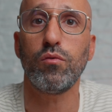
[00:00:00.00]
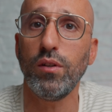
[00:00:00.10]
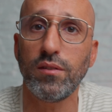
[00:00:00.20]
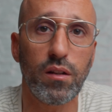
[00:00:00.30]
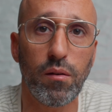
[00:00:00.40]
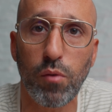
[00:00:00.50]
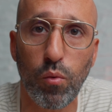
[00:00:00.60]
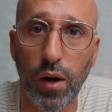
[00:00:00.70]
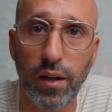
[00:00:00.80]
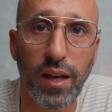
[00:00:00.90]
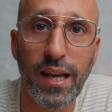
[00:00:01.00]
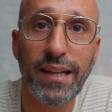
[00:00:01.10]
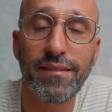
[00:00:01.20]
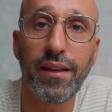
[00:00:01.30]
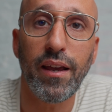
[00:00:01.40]
Reason number 1,
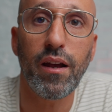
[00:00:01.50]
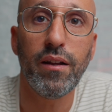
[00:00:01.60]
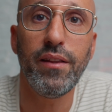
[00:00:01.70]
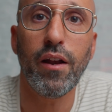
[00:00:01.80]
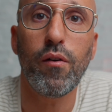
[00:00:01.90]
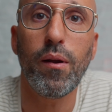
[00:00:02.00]
their